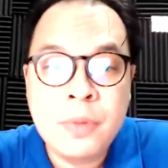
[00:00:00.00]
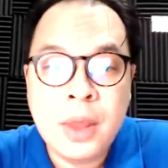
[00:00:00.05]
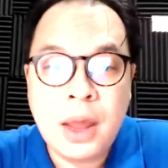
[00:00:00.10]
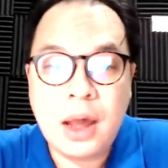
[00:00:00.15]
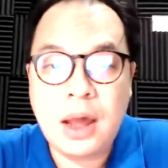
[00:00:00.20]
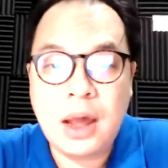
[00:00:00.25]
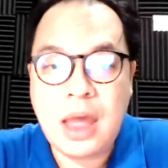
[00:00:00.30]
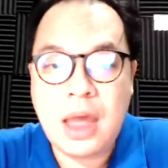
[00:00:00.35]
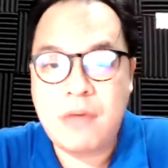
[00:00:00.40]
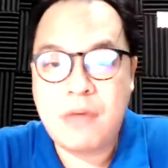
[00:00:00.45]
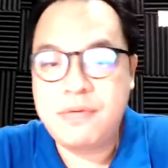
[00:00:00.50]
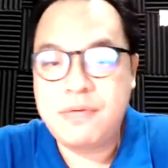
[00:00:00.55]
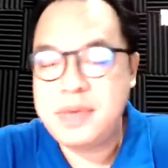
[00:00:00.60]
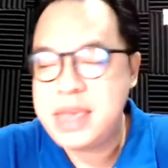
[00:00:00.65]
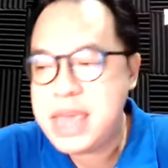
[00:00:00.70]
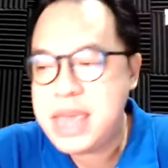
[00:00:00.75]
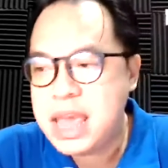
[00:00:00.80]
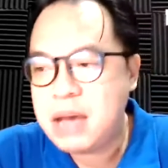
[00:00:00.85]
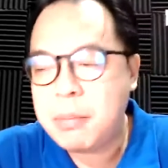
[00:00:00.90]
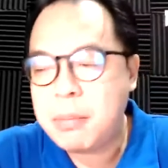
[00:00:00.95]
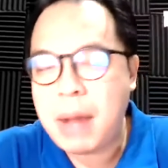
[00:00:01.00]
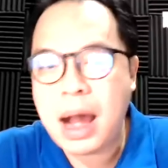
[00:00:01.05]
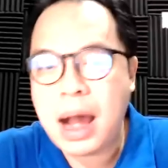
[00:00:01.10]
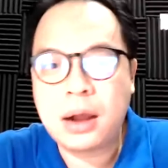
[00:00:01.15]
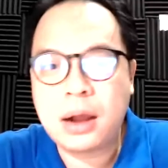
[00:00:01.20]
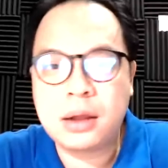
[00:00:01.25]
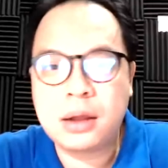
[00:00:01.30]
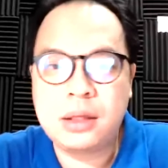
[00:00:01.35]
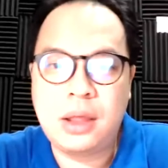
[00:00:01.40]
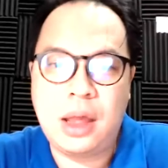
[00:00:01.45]
have
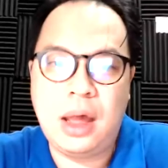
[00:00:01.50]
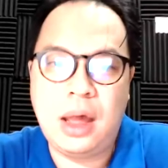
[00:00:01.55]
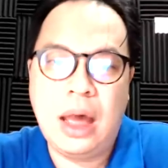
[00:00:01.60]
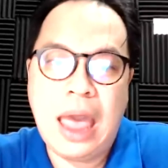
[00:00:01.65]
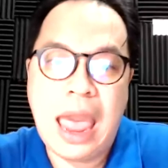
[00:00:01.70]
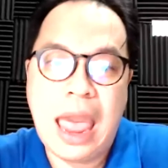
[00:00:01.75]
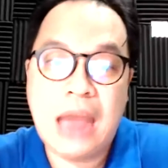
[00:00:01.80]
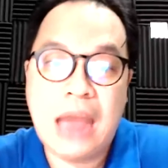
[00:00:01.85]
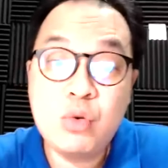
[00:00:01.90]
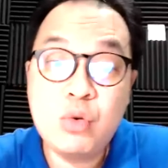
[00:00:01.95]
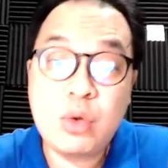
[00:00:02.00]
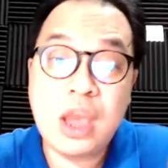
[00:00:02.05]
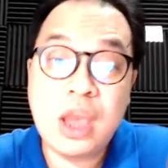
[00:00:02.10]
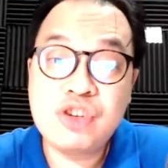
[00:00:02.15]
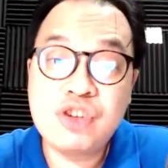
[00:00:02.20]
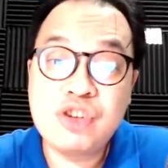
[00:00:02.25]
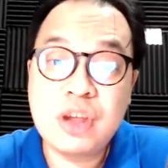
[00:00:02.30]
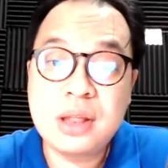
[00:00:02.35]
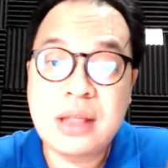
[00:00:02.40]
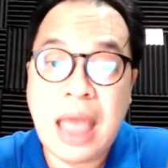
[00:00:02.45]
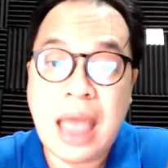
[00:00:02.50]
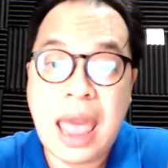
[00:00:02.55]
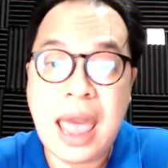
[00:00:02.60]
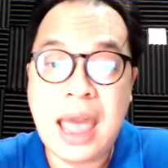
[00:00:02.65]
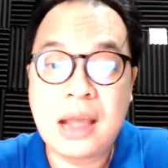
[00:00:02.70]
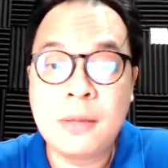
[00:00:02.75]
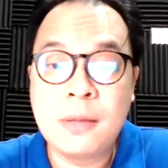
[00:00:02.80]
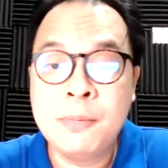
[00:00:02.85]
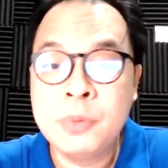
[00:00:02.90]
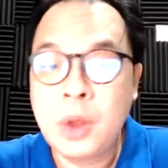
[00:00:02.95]
earmarked education
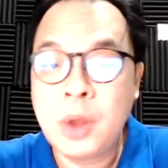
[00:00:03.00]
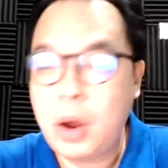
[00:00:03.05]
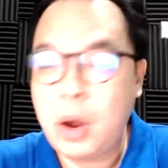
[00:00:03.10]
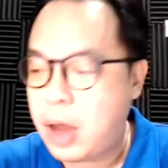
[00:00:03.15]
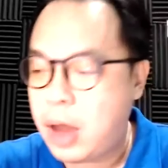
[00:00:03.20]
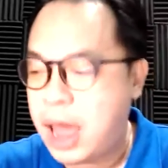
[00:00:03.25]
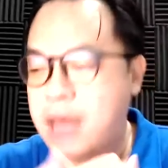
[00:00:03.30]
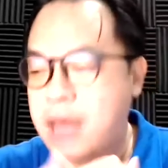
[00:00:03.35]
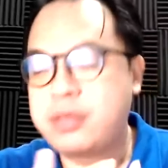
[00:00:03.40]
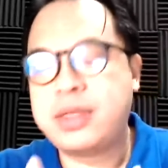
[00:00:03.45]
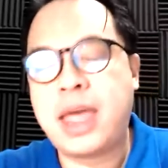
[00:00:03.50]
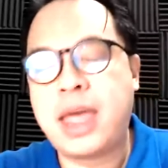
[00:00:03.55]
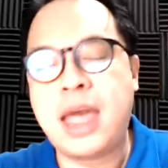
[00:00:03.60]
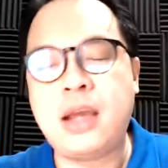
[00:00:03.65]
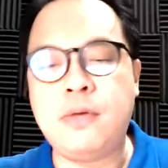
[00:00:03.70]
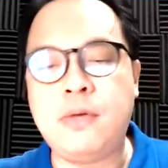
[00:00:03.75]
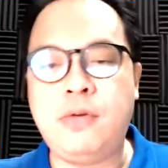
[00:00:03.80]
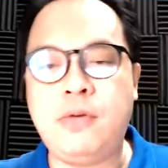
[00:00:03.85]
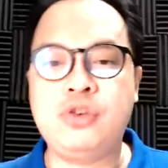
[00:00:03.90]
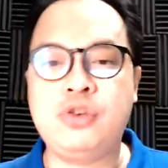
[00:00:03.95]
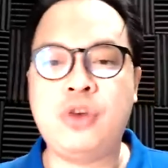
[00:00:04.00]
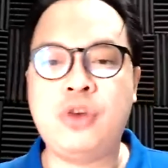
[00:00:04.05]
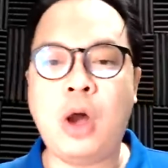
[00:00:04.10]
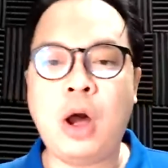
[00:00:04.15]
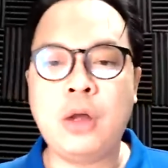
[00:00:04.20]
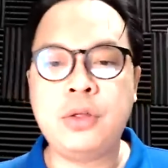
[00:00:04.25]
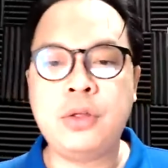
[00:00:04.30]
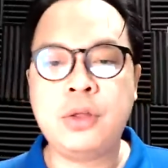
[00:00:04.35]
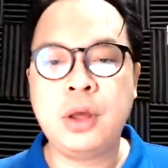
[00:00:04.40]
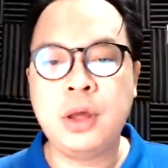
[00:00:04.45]
tech, or EdTech for
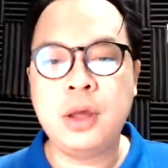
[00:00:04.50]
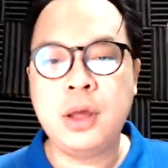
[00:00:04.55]
short,